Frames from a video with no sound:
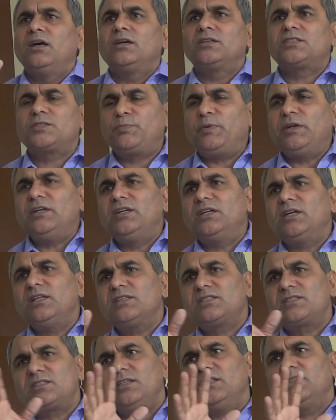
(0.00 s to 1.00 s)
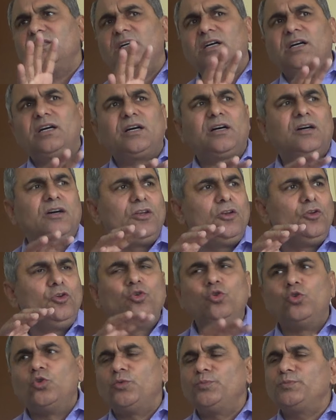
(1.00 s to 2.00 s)
spindles in the
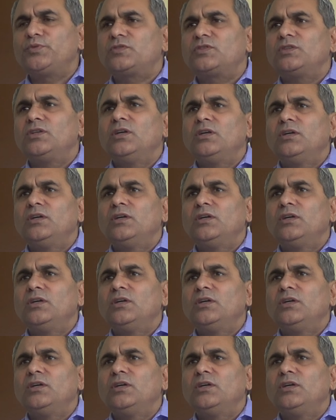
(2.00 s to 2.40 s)
looms,